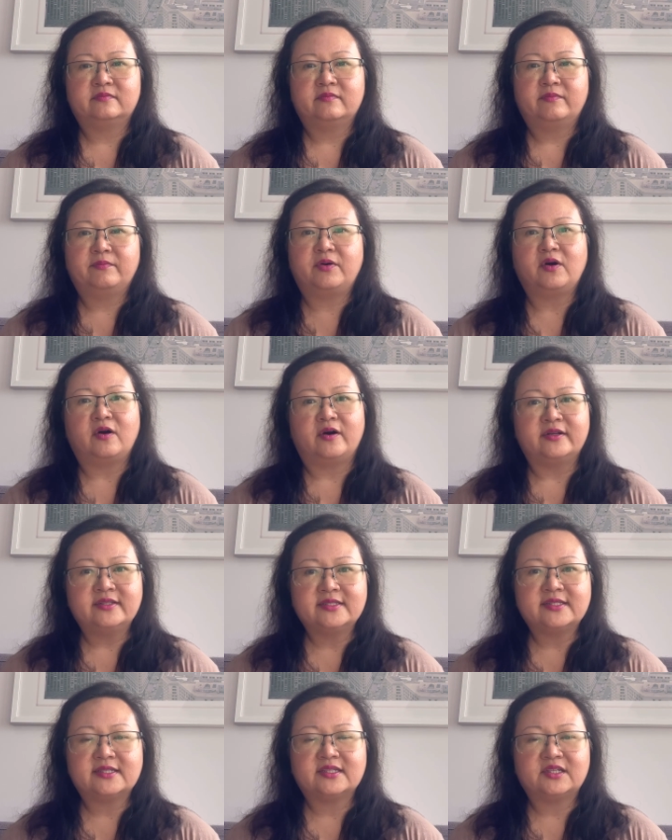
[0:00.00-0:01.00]

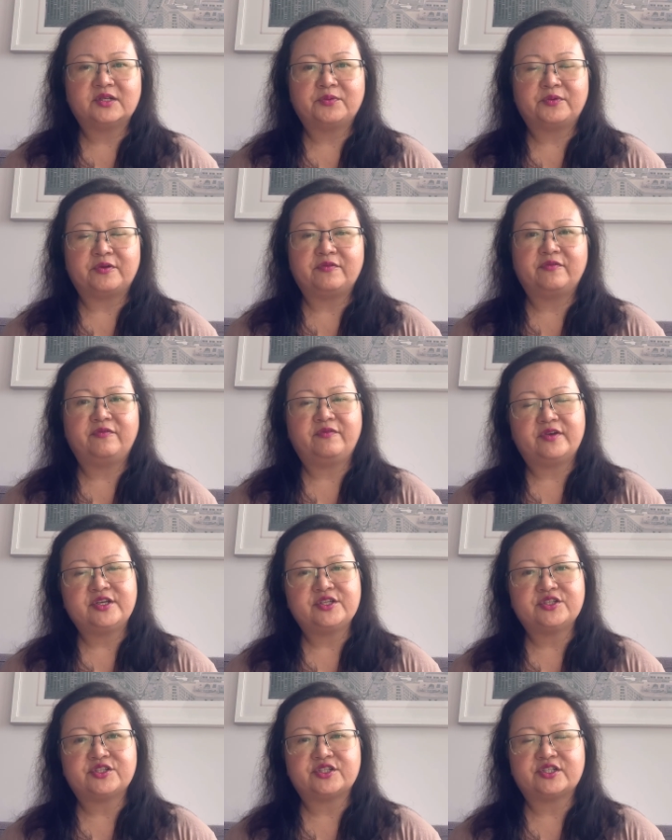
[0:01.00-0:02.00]
pond with
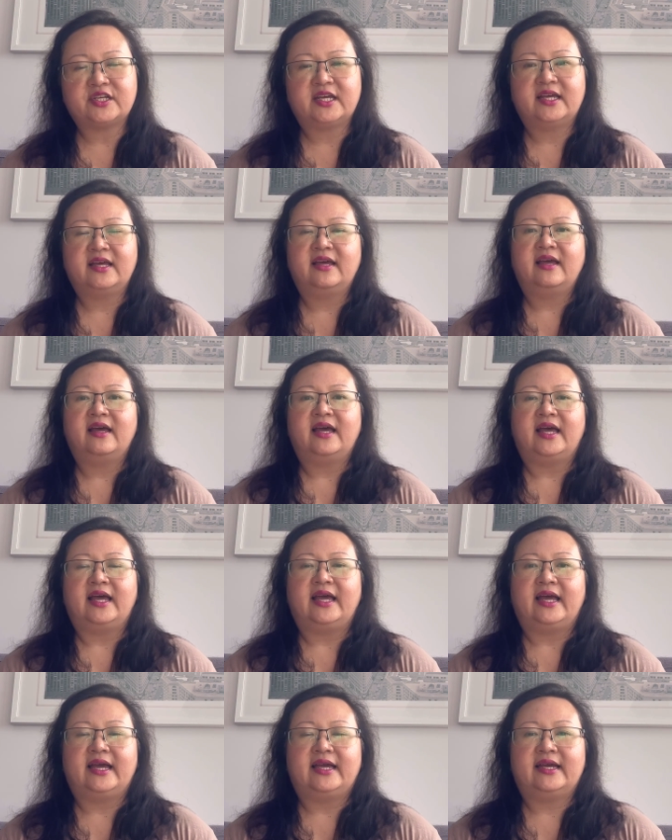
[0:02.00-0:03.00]
fish,
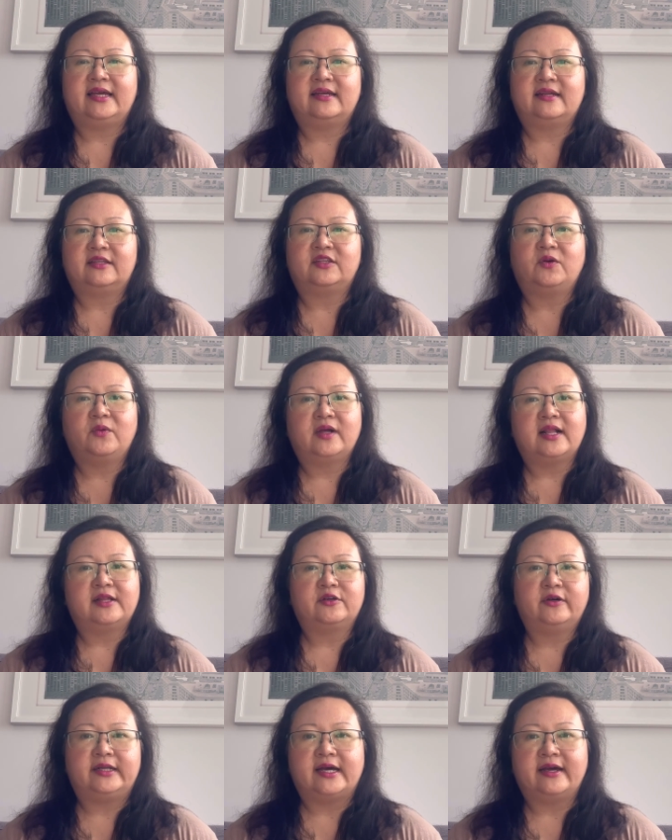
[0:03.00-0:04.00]
and I thought, well, I'll
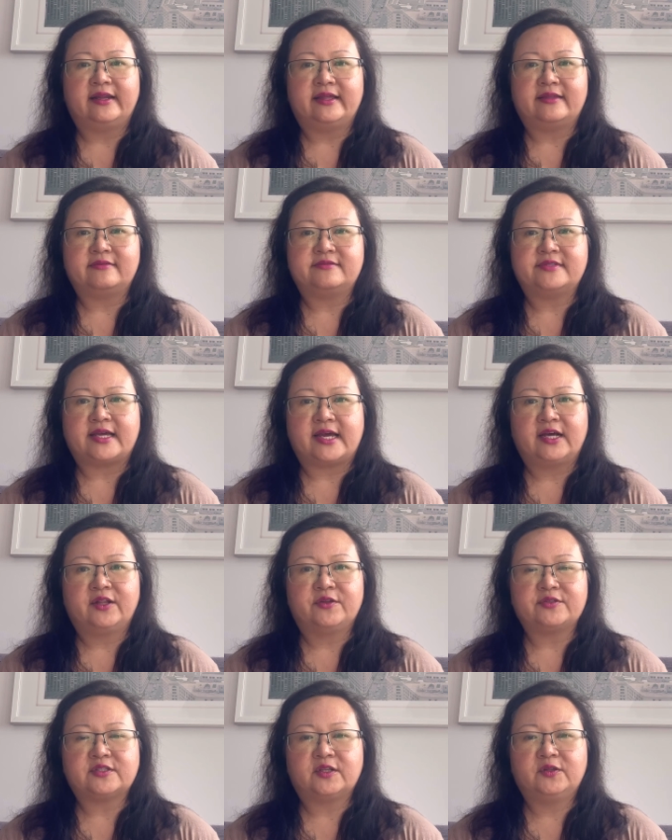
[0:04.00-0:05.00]
go down and take a
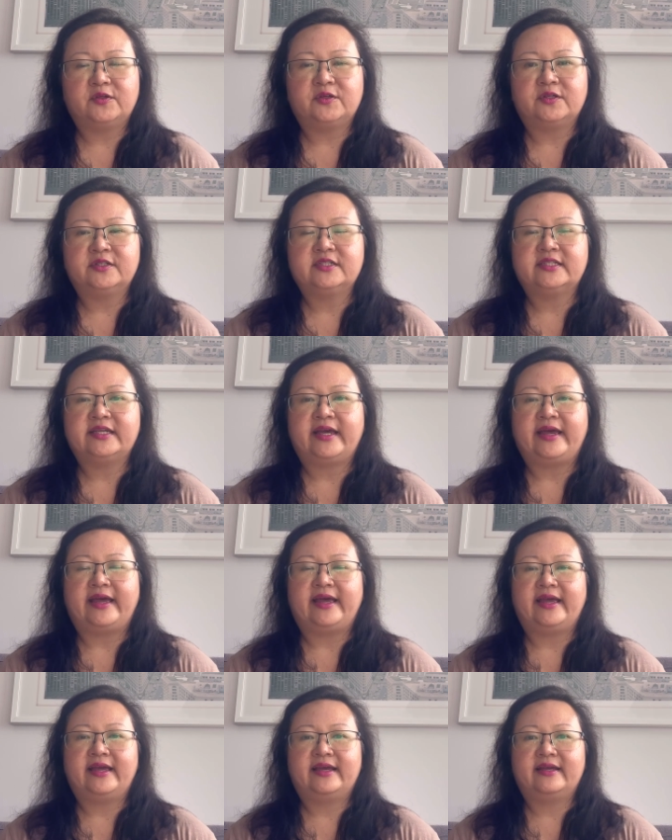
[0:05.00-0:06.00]
closer look.
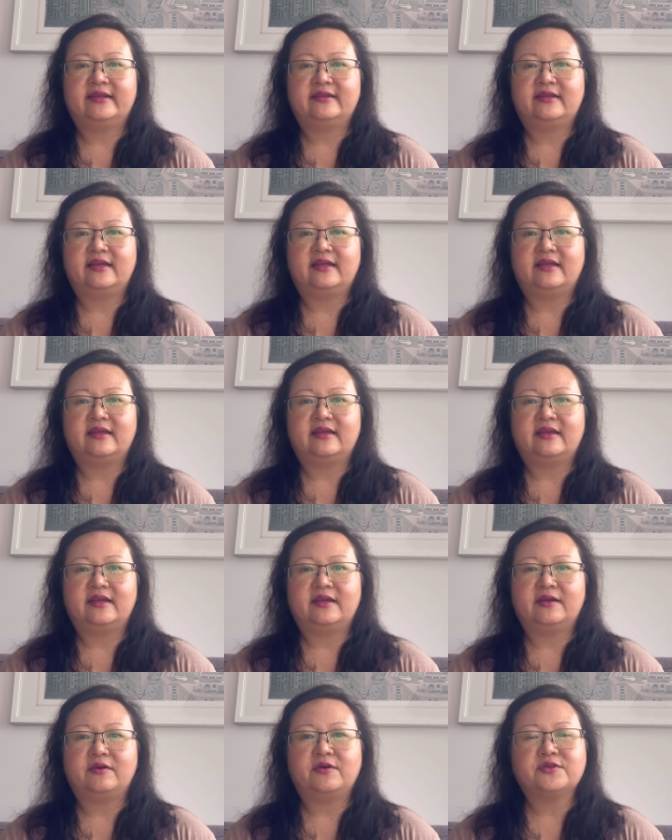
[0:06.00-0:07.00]
And
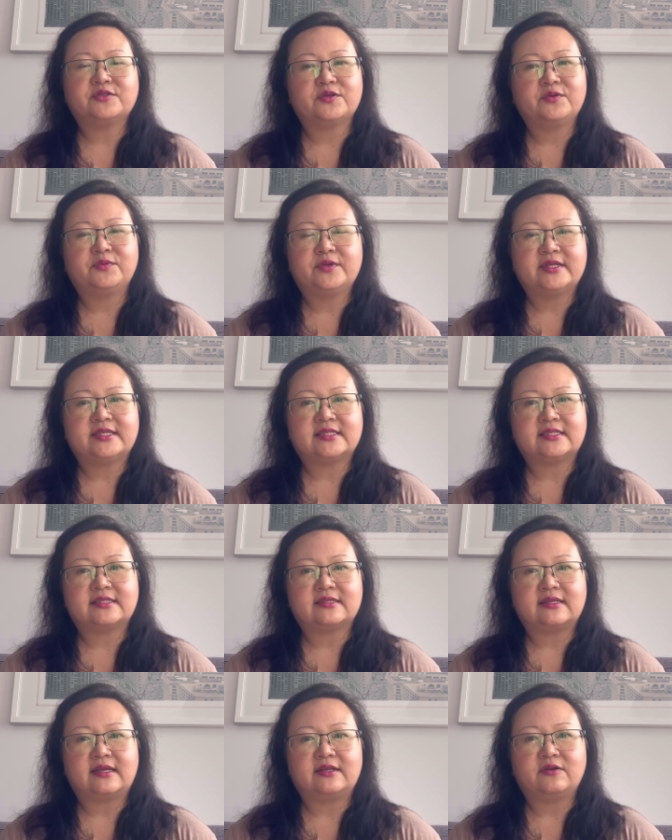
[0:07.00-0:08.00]
it also was
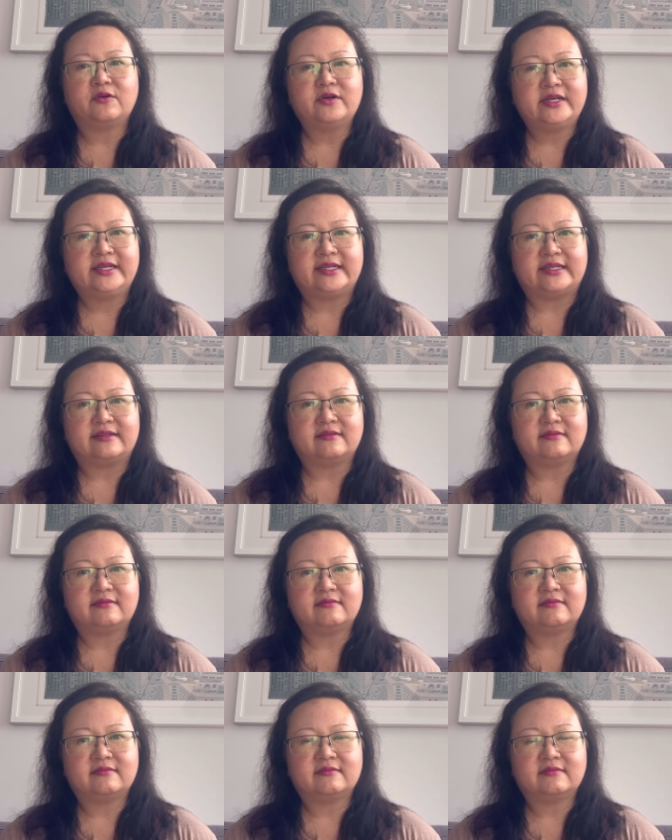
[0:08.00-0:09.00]
an orchid
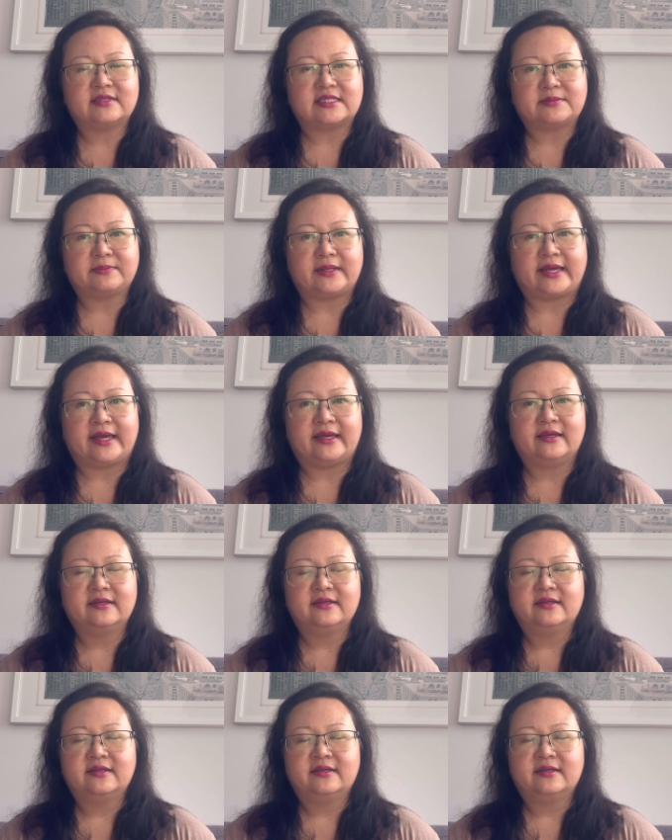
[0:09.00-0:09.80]
display,